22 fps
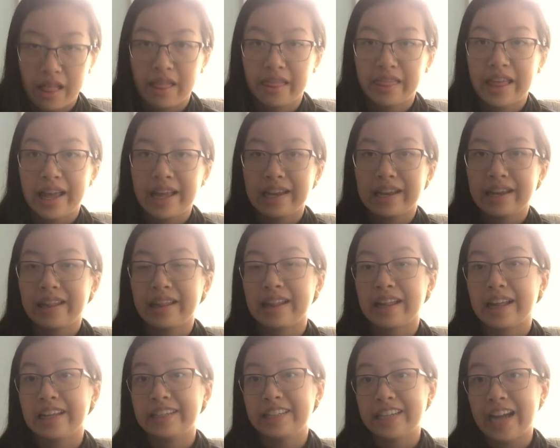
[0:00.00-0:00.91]

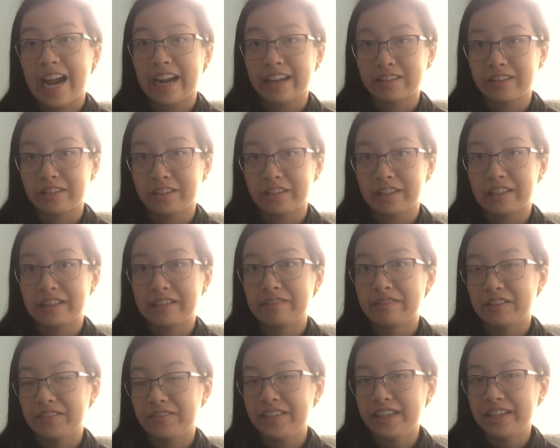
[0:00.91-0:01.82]
Then the jackals
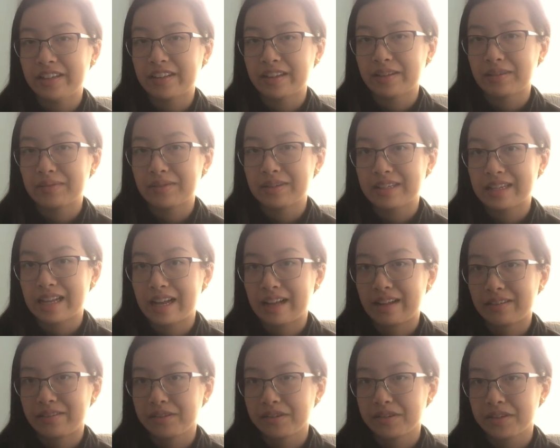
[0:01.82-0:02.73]
reveal
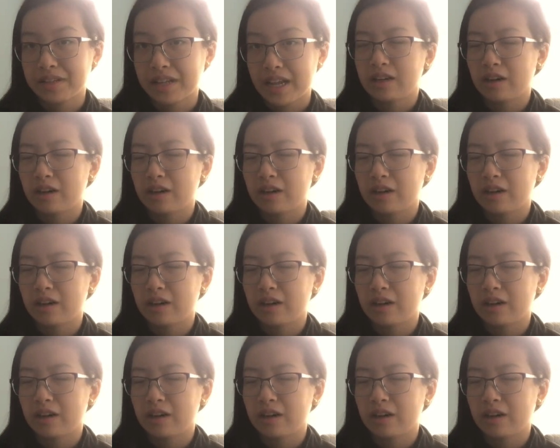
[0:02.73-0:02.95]
themselves.